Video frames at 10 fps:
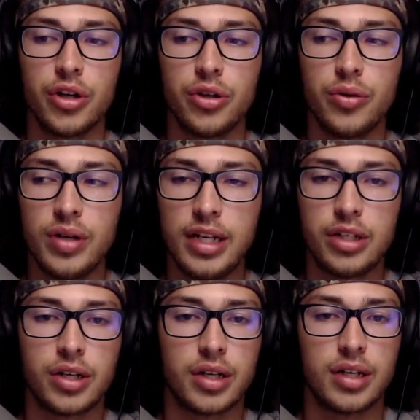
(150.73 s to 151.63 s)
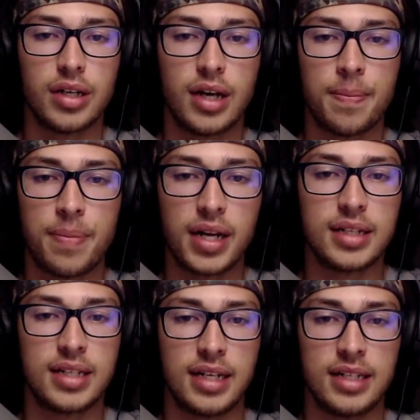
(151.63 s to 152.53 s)
unique
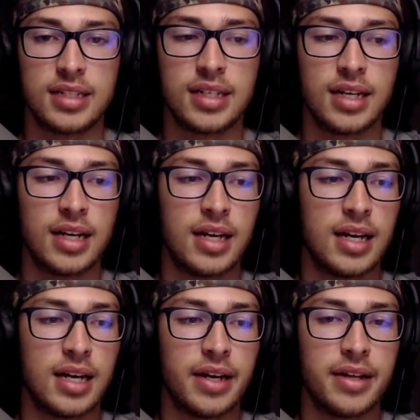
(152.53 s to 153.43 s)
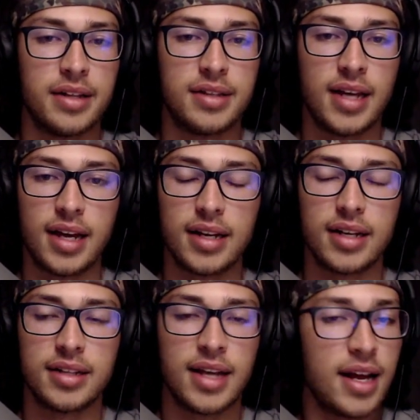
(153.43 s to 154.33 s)
abilities
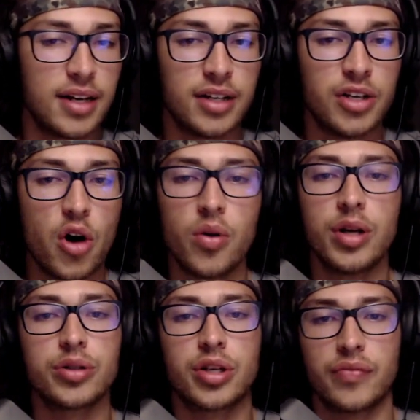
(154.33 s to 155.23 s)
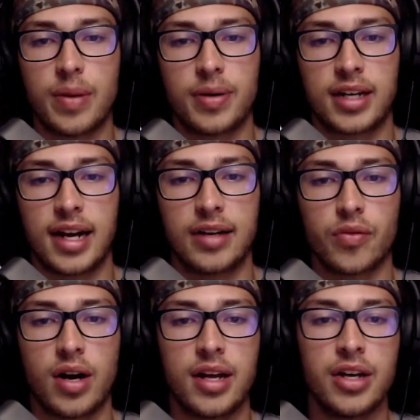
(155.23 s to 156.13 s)
that no one else can replicate,
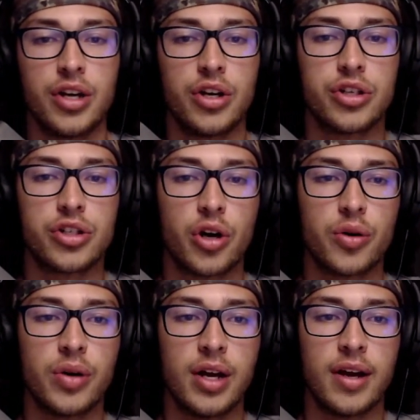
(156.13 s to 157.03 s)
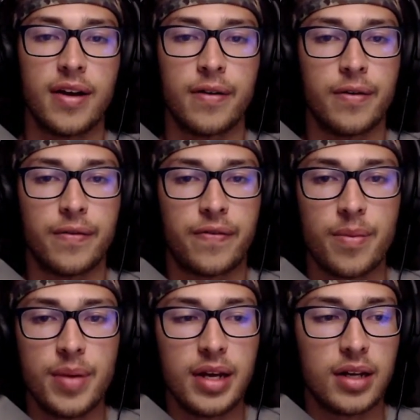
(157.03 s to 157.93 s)
right? So for
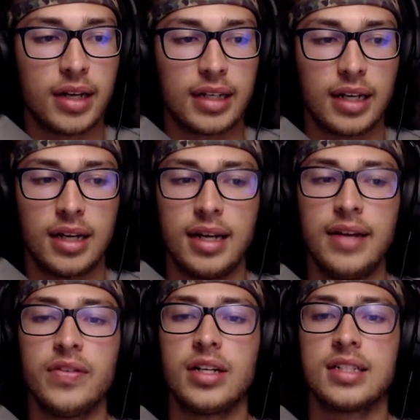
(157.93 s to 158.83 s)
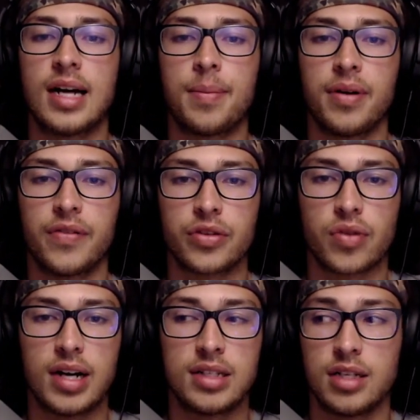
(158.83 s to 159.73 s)
me, like, even an example of this,
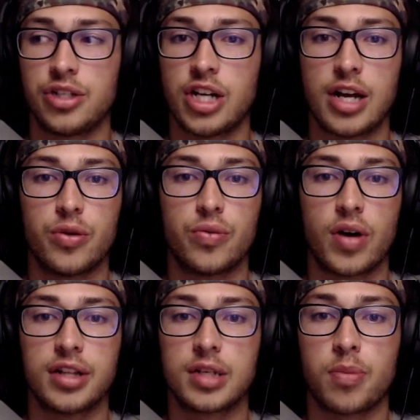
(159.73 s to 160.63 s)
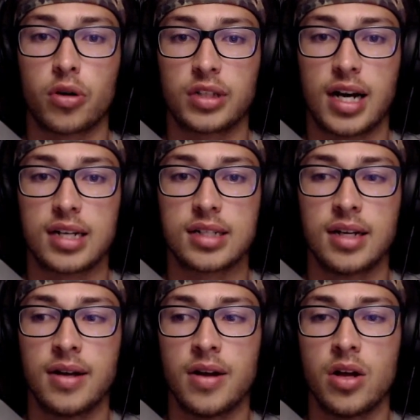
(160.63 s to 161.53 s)
right, is this channel, right, this podcast.
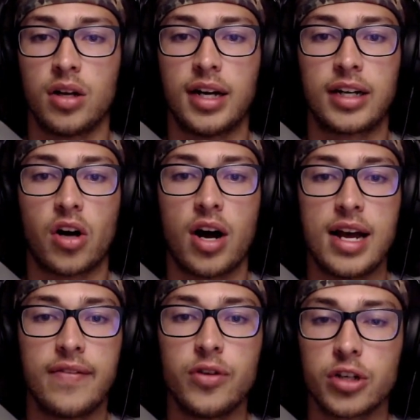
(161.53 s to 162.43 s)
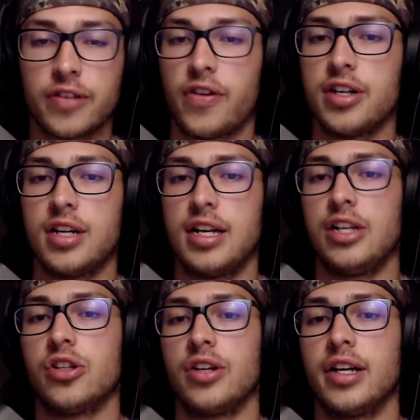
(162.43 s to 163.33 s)
Like, I have not defined a
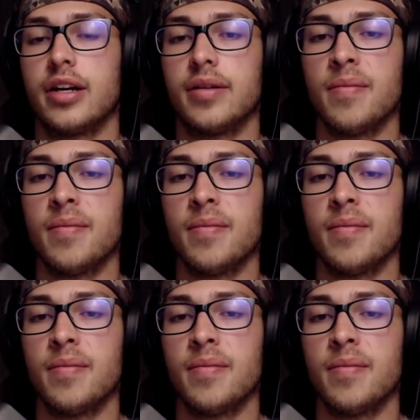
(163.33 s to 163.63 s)
niche on here.